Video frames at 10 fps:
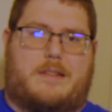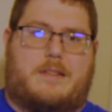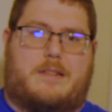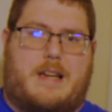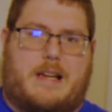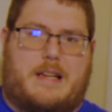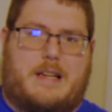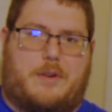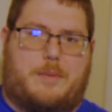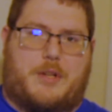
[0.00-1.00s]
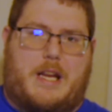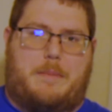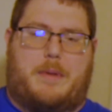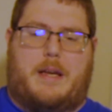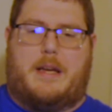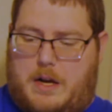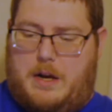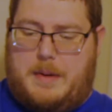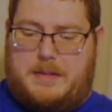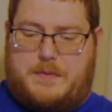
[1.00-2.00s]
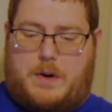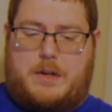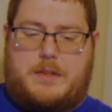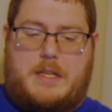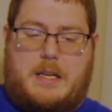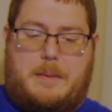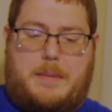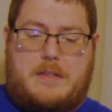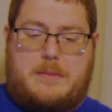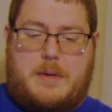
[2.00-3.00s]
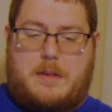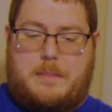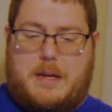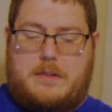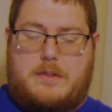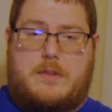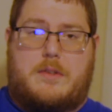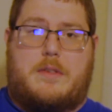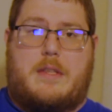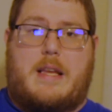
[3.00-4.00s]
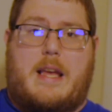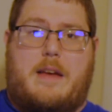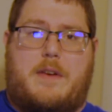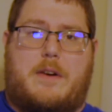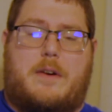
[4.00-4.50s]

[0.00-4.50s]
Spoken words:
It's not going to interrupt your gameplay. As far as the placement of the buttons that they have here,